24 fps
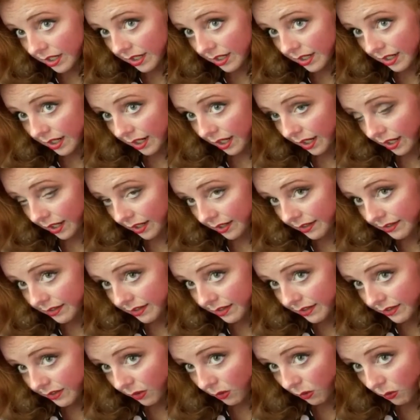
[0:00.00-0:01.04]
and
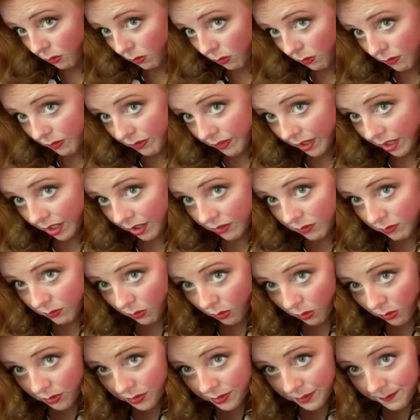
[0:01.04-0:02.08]
the whole thing is
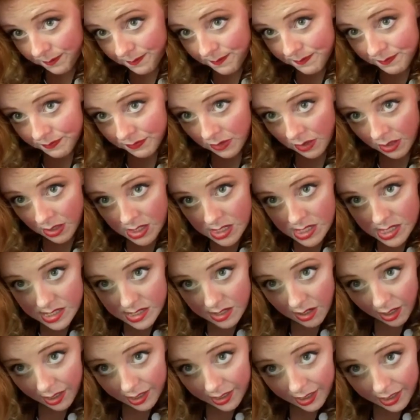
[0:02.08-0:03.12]
rolled. So now
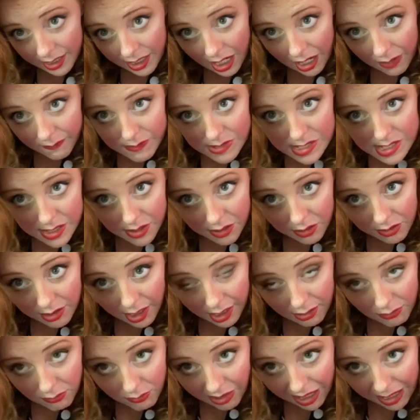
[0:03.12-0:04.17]
I kind of have this little like
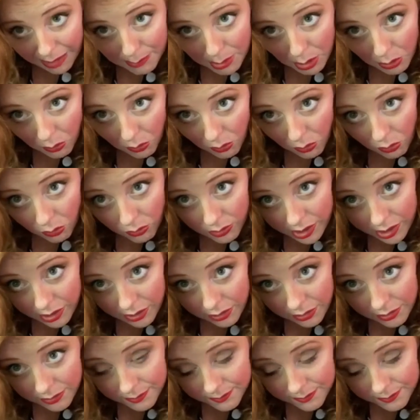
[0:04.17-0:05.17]
rabbit hole here.